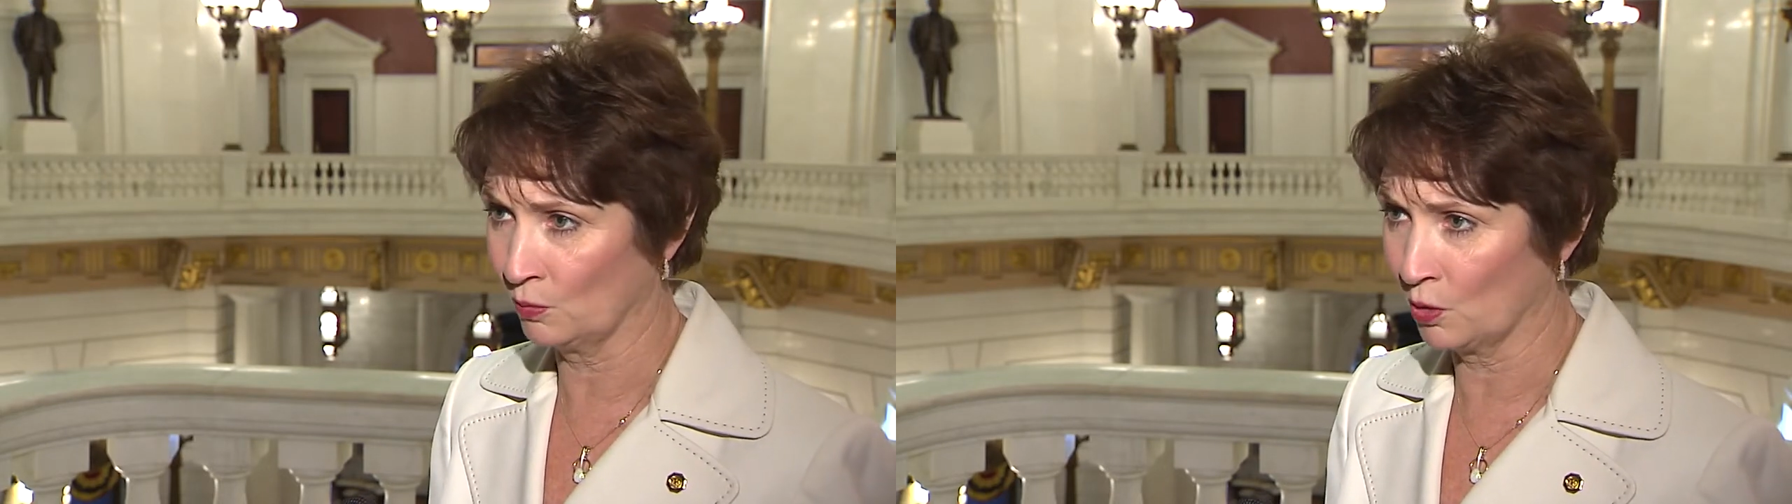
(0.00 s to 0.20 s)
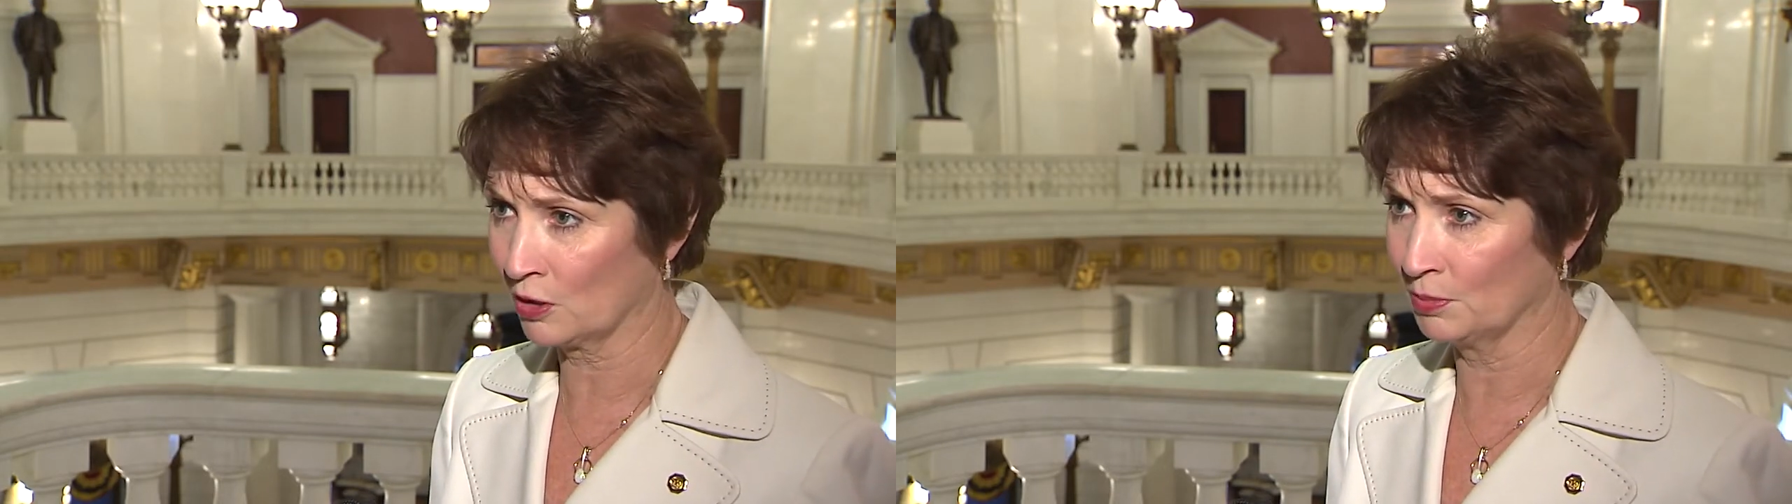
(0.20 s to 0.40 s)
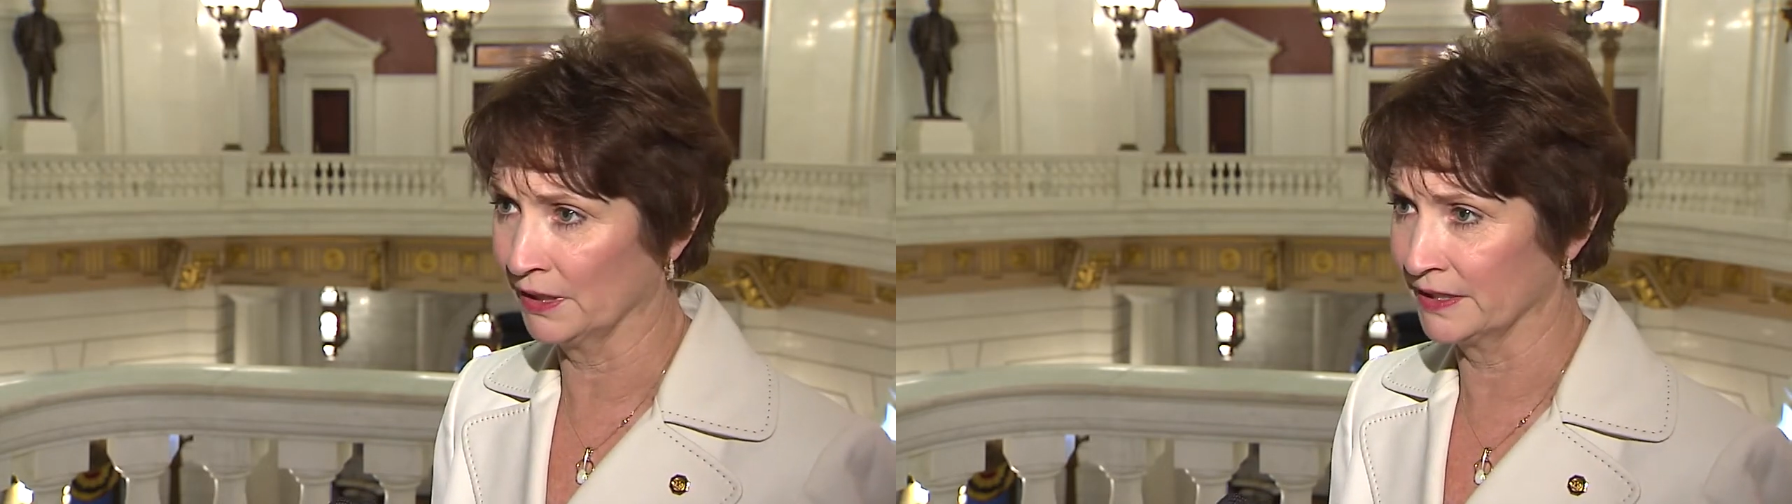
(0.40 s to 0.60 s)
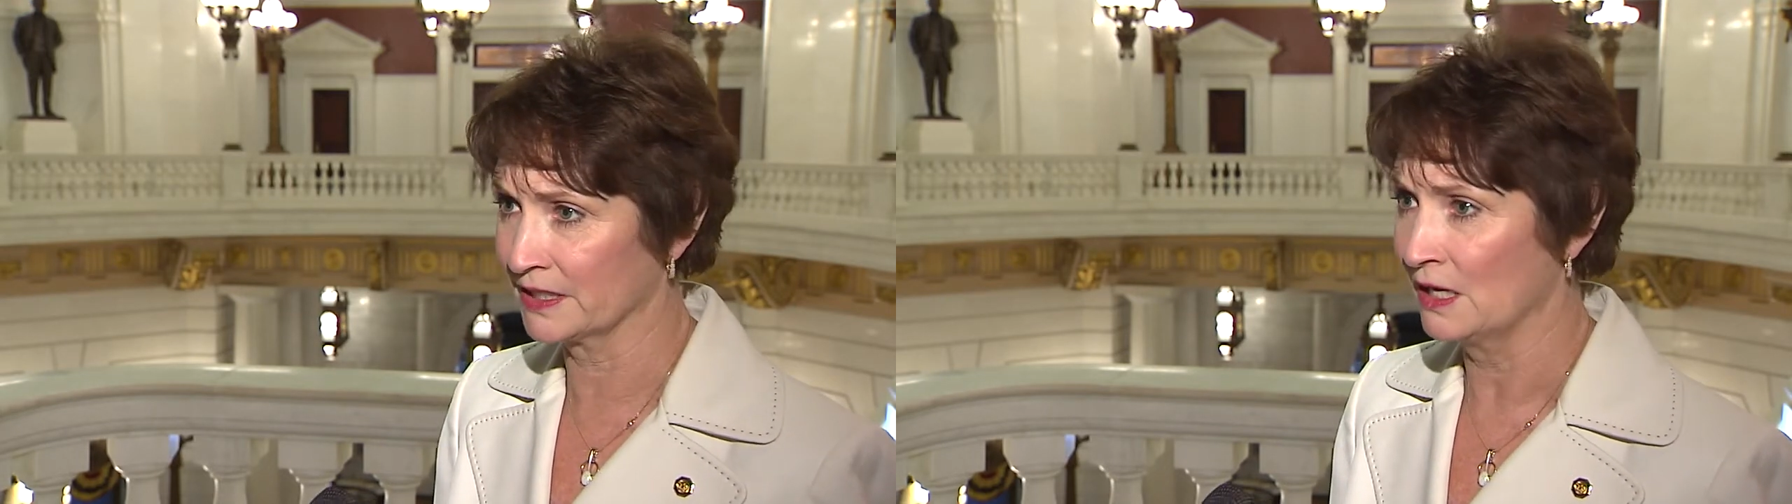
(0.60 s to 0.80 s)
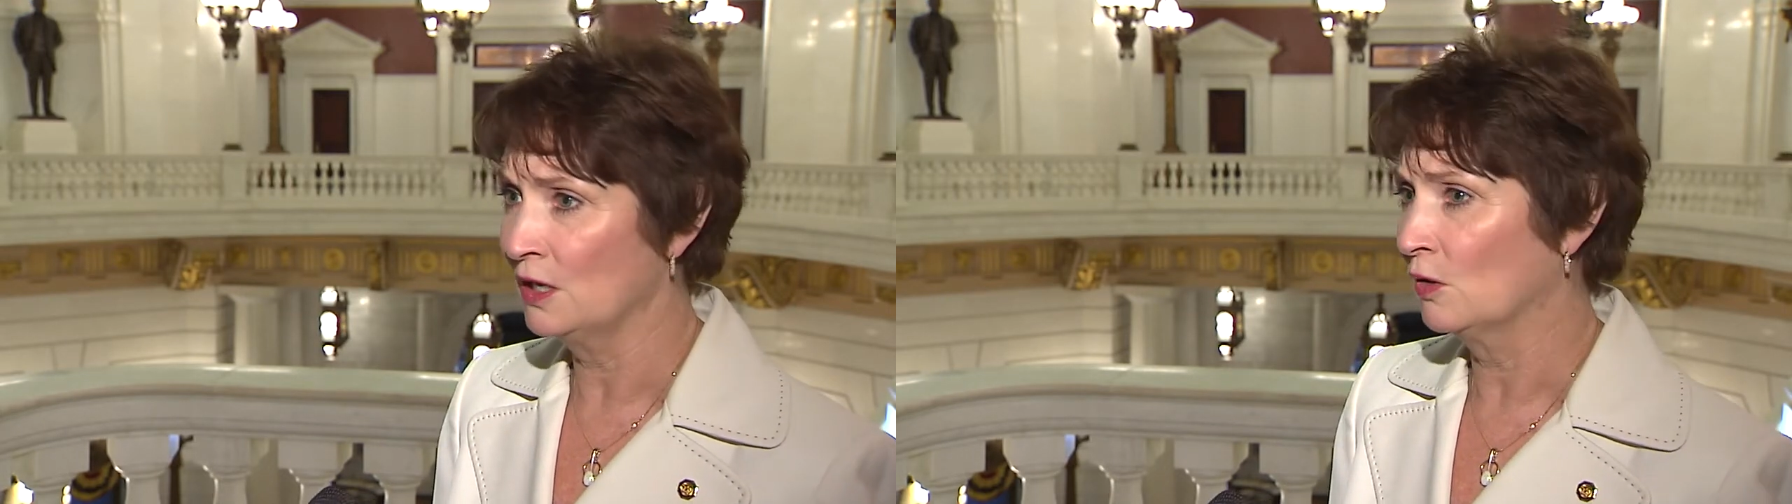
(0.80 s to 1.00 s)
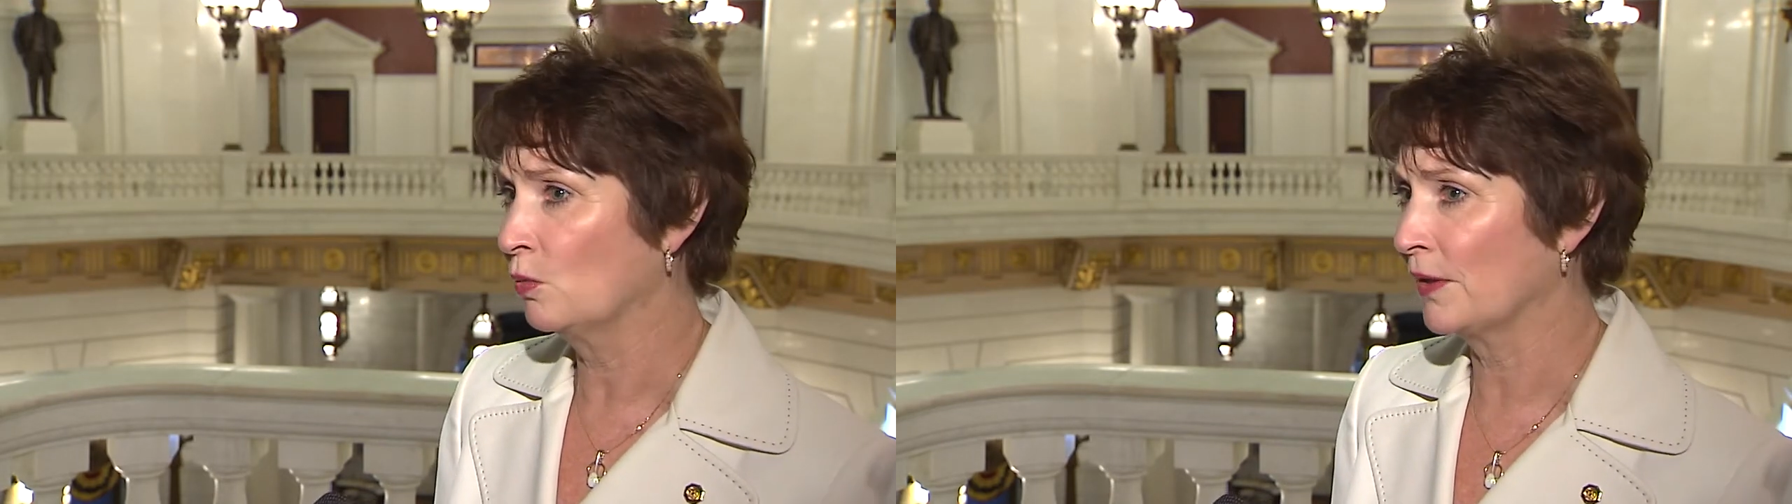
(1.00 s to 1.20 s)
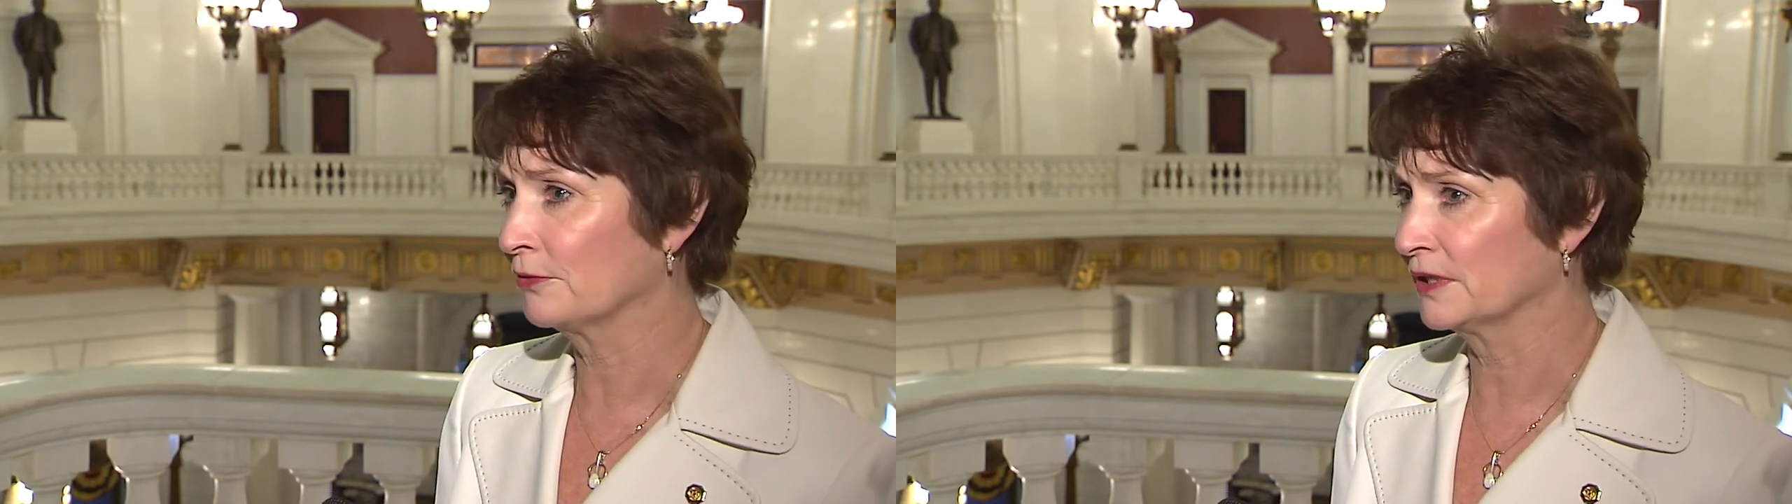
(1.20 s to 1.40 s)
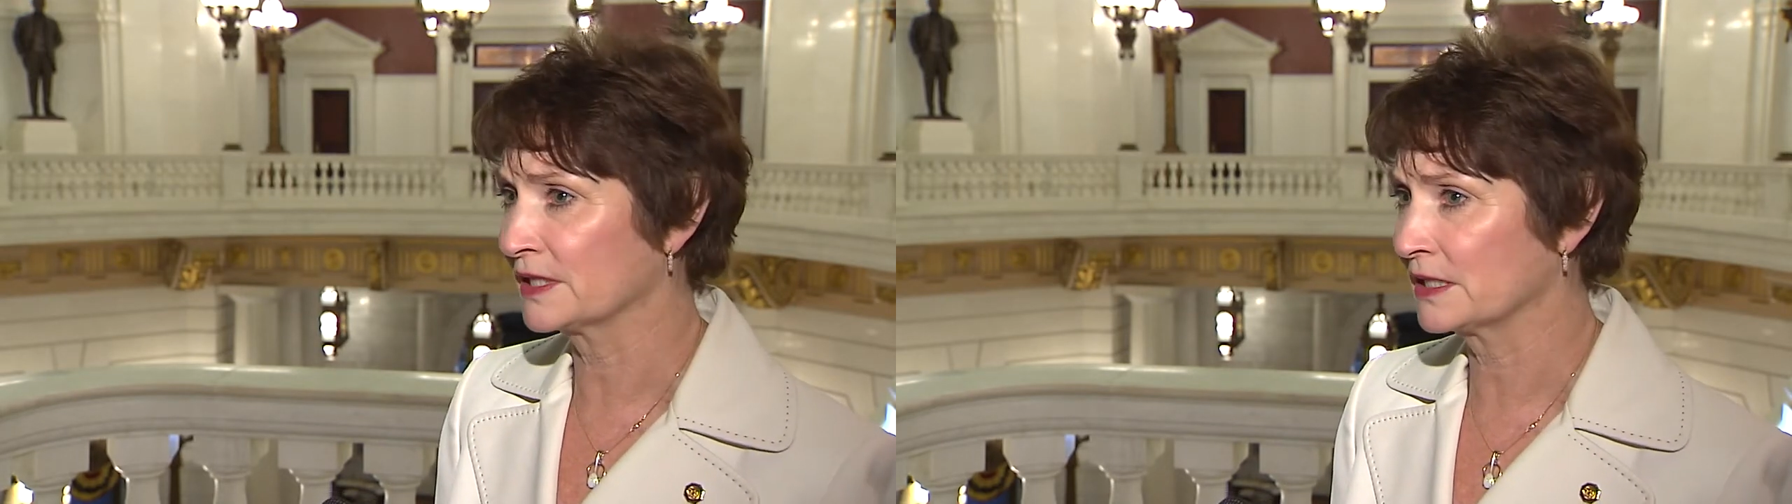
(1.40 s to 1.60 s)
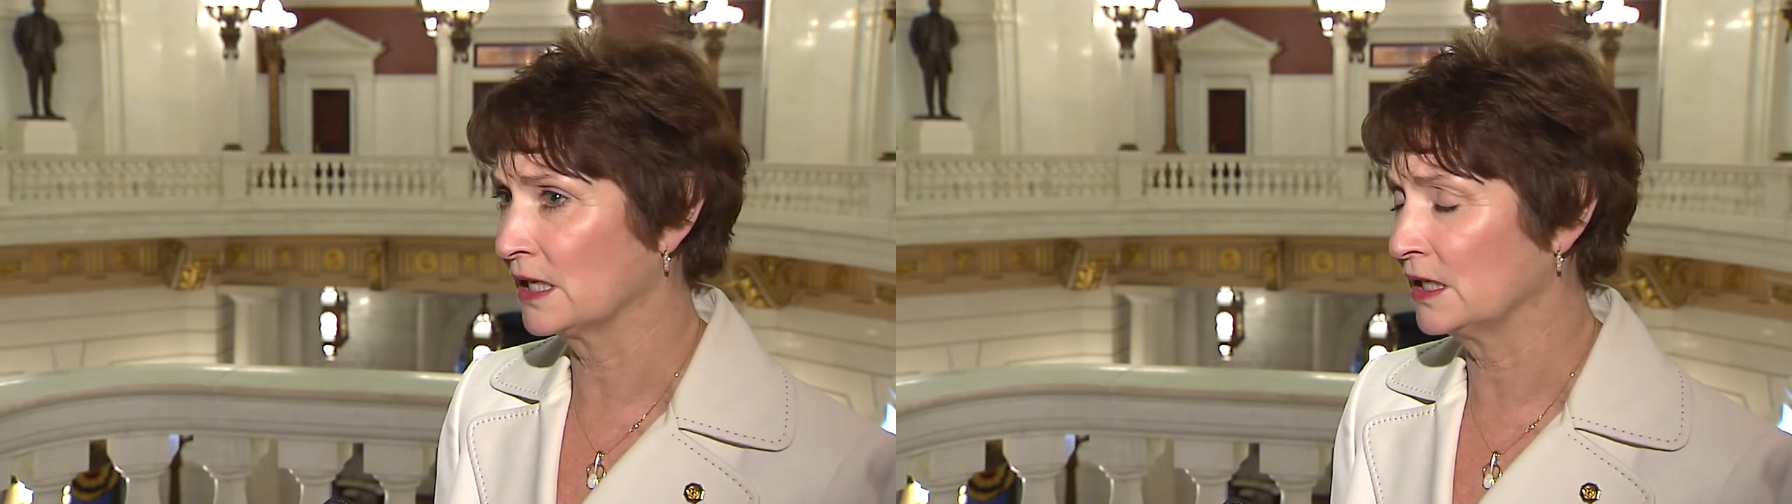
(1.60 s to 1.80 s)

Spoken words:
workplace, whether it's